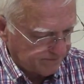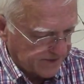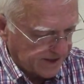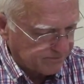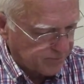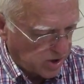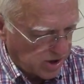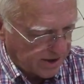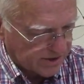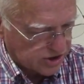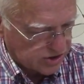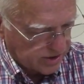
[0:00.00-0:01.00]
Then Paul
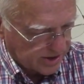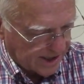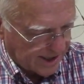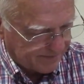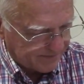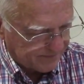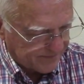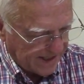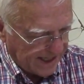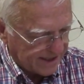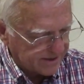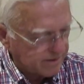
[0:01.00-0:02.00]
stood up
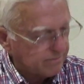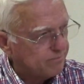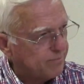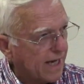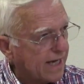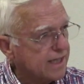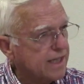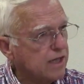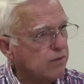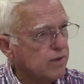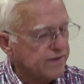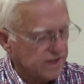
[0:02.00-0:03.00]
and beckoning
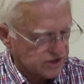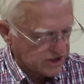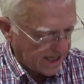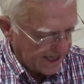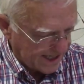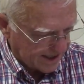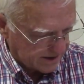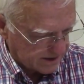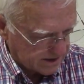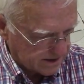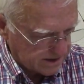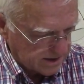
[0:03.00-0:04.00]
with his hand
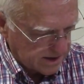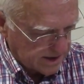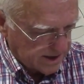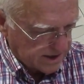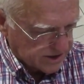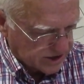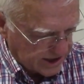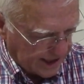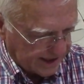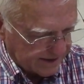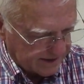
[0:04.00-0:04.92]
said,